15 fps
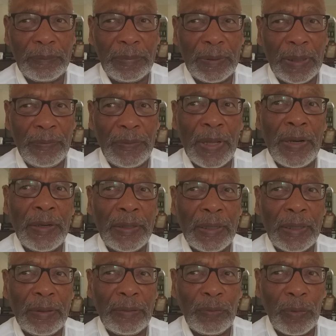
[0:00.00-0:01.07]

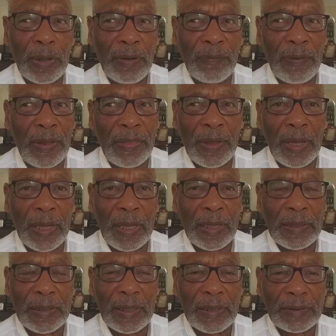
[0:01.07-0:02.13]
Then you have
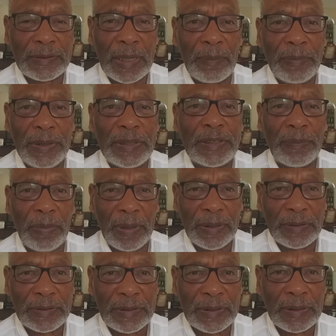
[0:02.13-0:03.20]
other
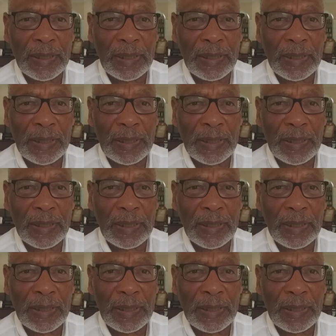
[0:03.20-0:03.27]
sub-disciplines,